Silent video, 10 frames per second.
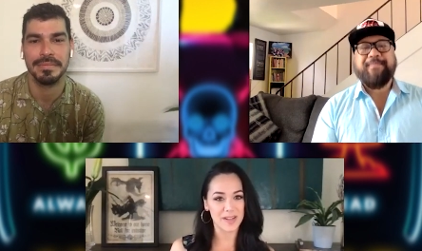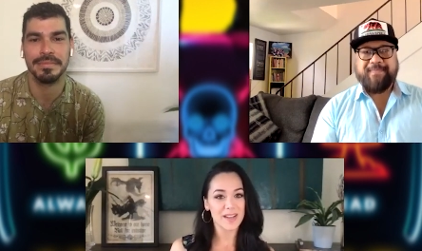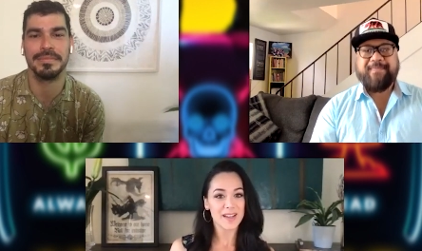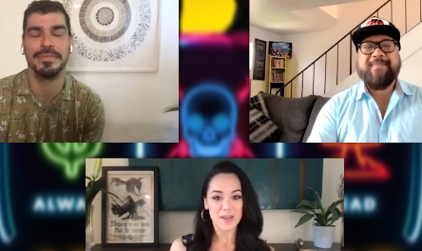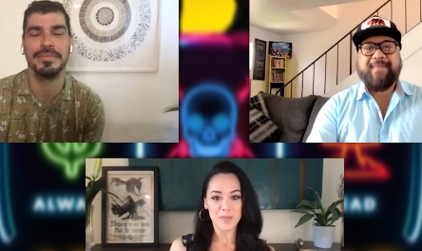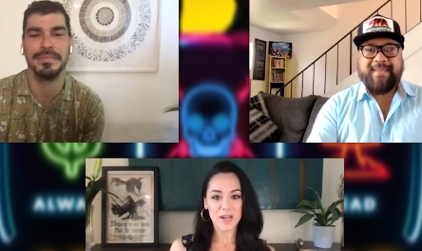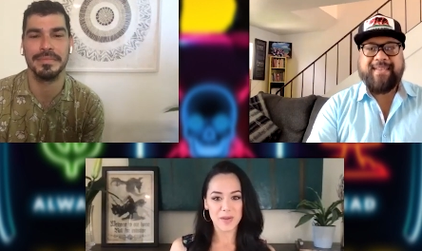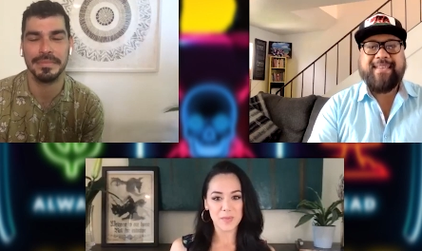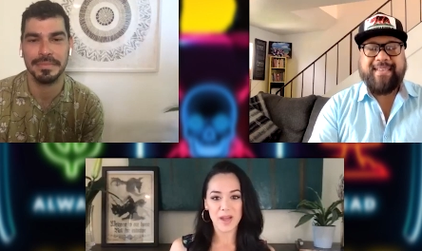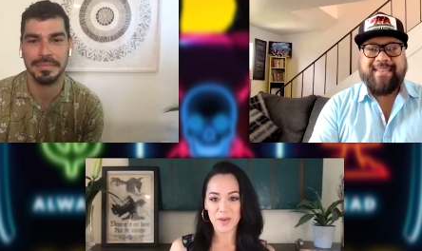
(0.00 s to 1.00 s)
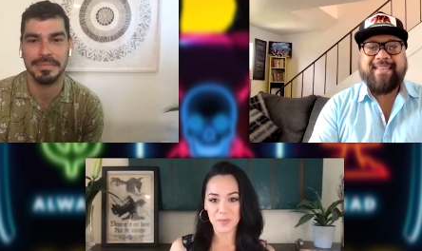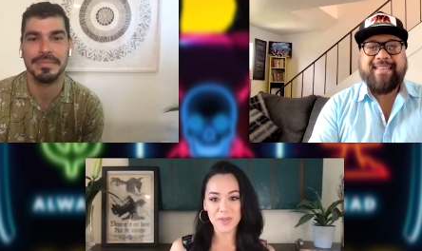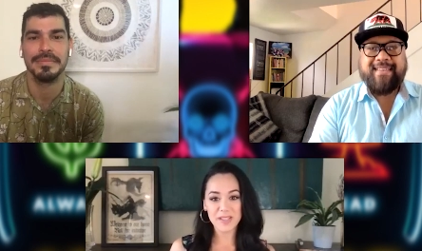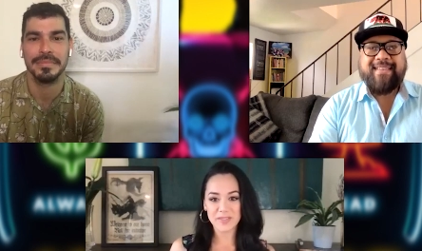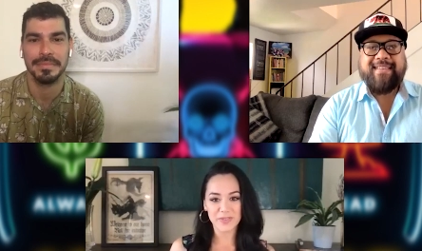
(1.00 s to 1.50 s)
Speaker 1: before. Mm. But I, I
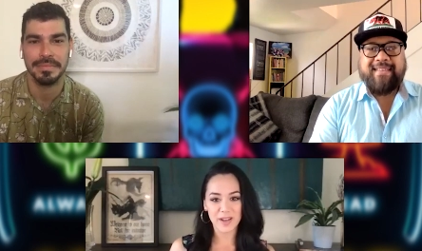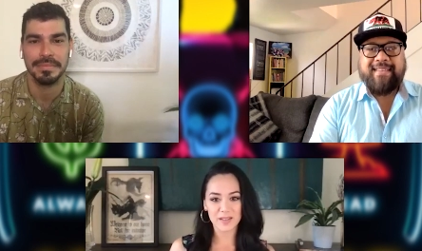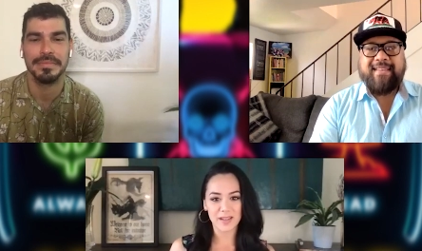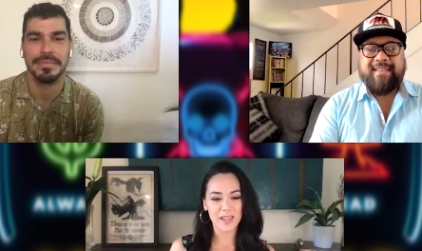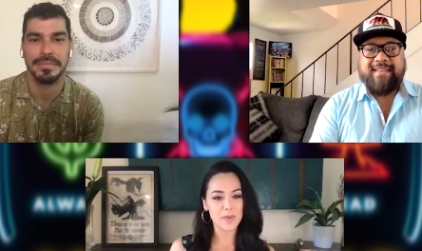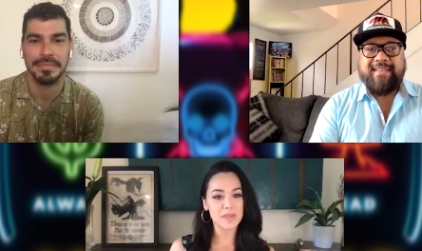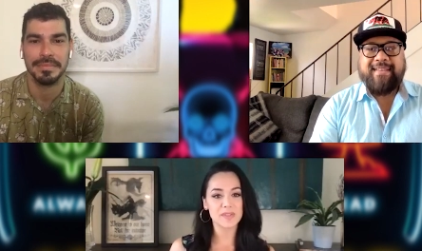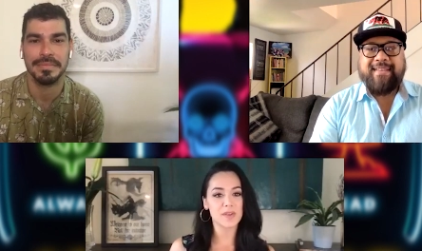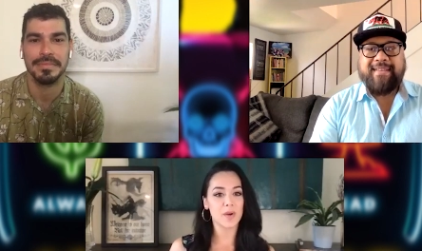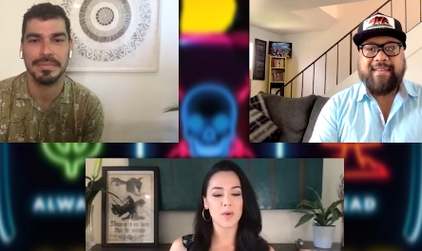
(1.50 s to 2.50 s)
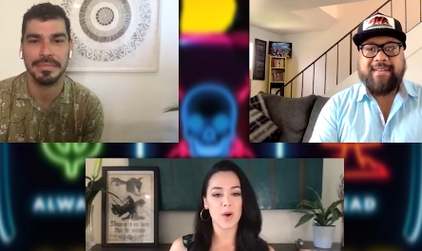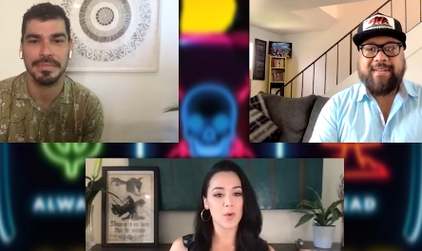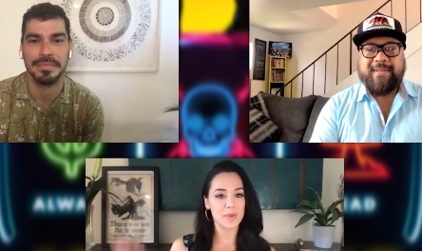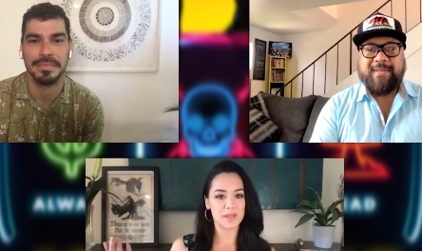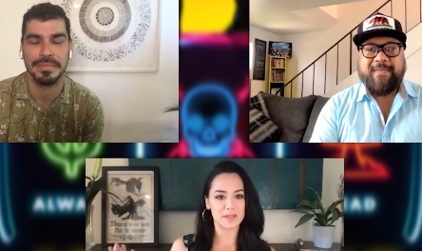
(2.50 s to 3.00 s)
really felt like he was so
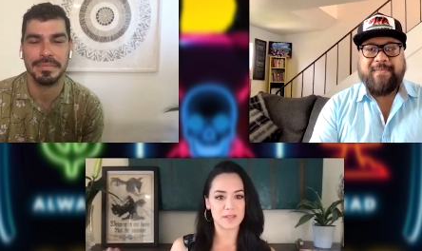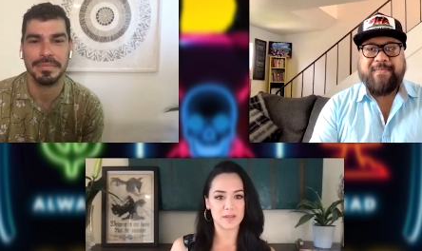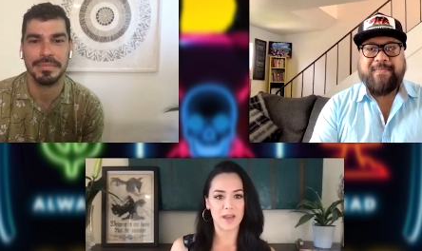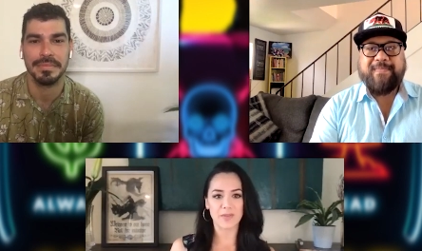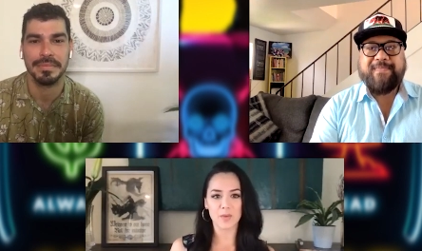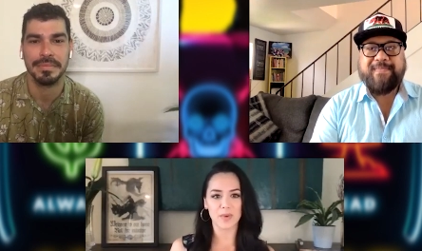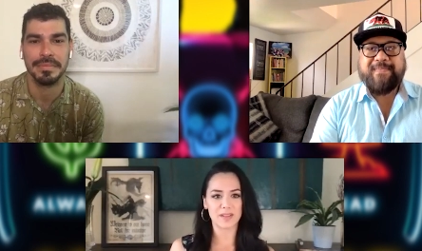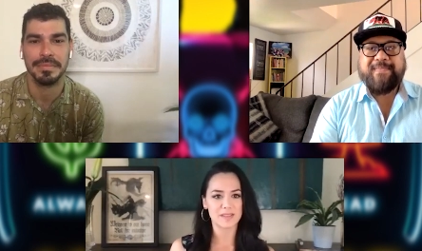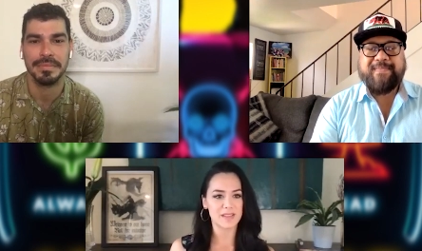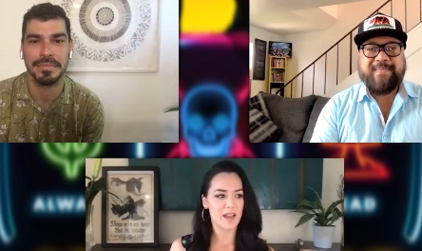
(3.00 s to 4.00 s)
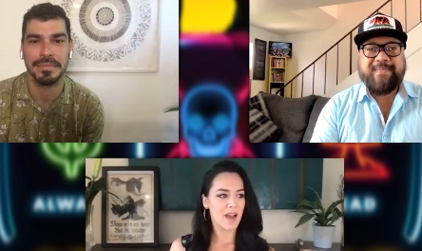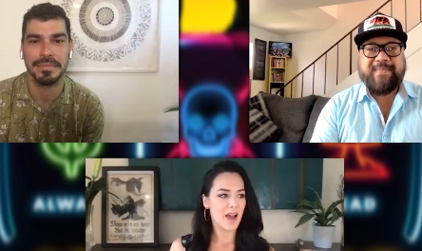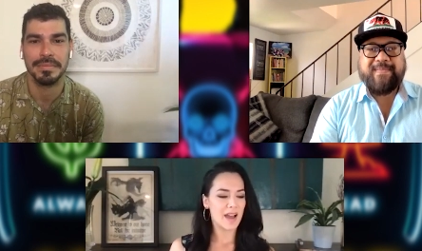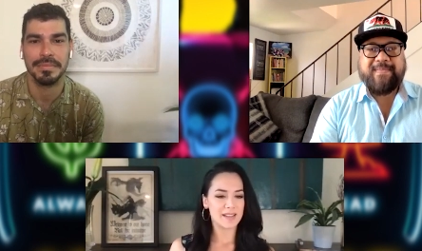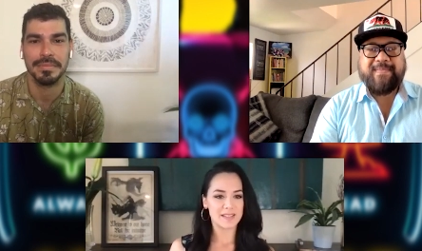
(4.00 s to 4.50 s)
open to everyone's
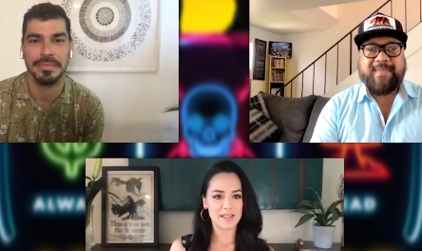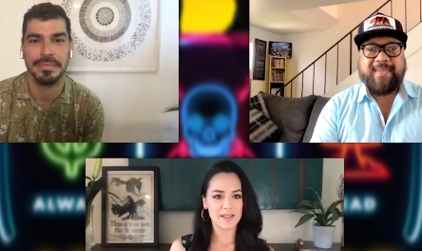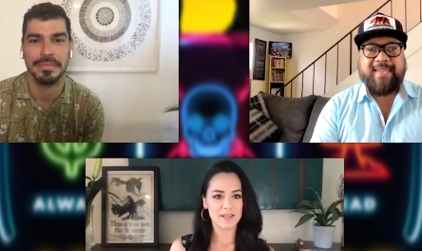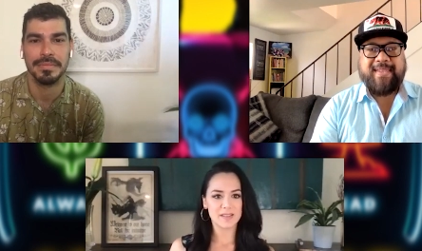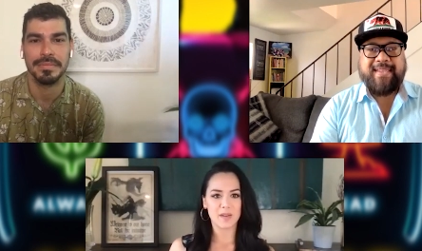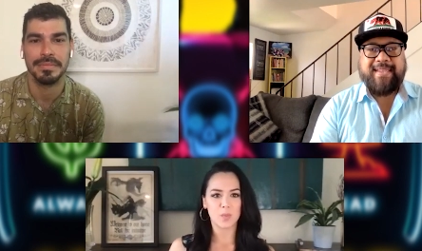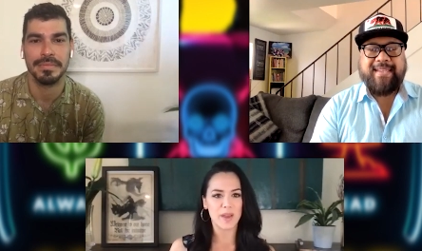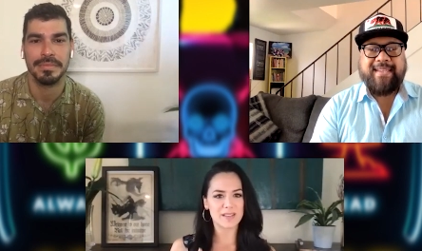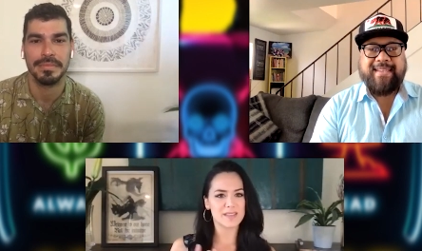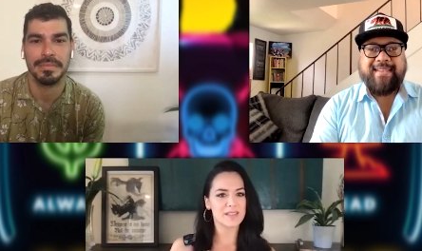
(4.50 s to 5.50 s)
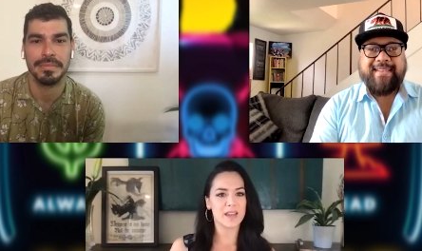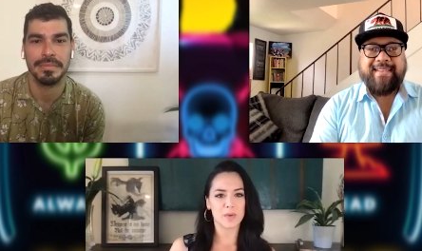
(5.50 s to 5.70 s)
ideas and ways that they